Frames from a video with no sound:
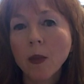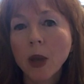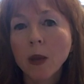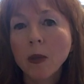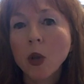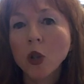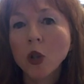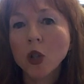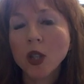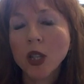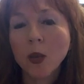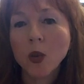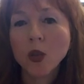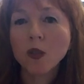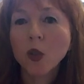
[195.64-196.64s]
But
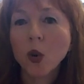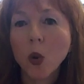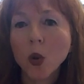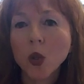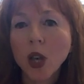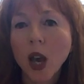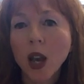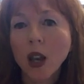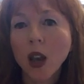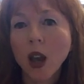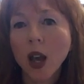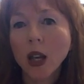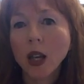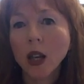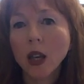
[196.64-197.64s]
emergency was, of course,
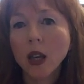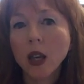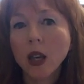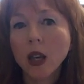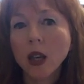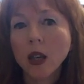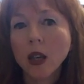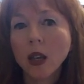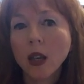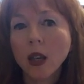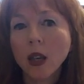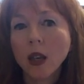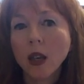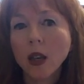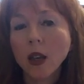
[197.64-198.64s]
unlikely.
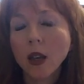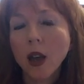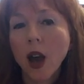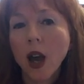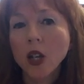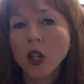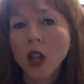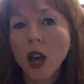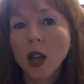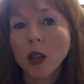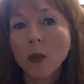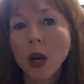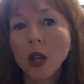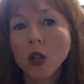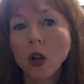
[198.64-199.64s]
I
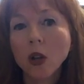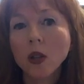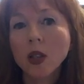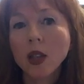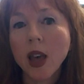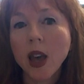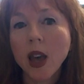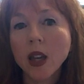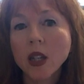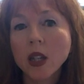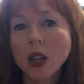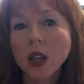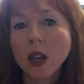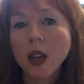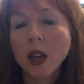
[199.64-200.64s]
tell my dolls that
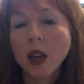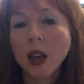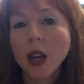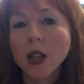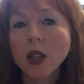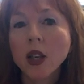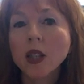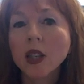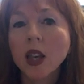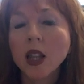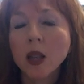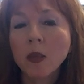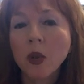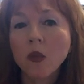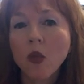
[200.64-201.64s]
as I
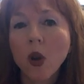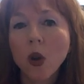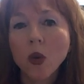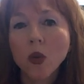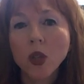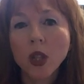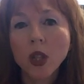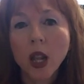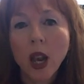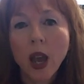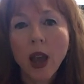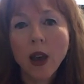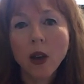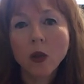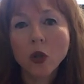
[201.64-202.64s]
set them in rows in the
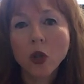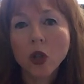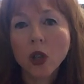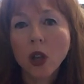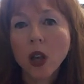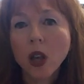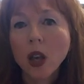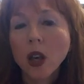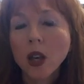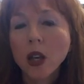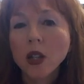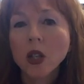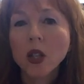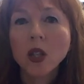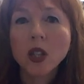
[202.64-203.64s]
lounge
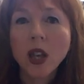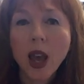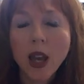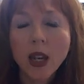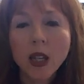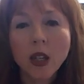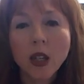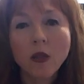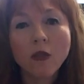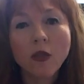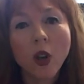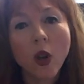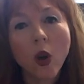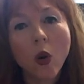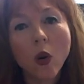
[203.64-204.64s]
to stand in
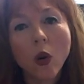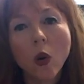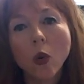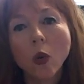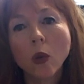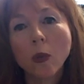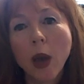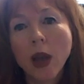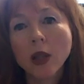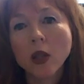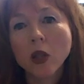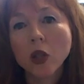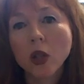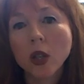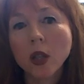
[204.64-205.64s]
for long-haul
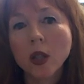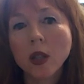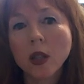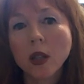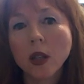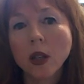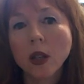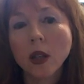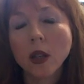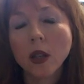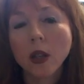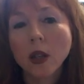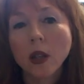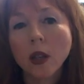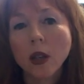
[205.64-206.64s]
passengers.
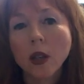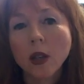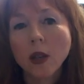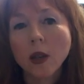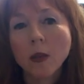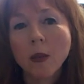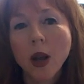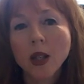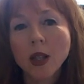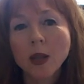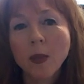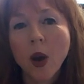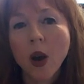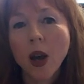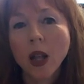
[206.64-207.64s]
My
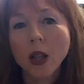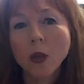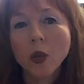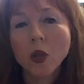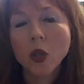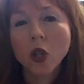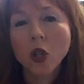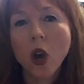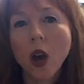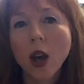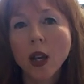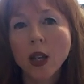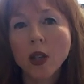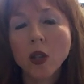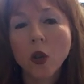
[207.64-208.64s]
smile was a
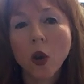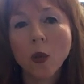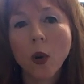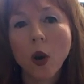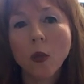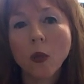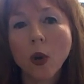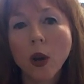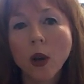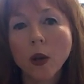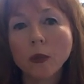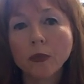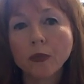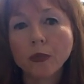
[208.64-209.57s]
tiny soap opera.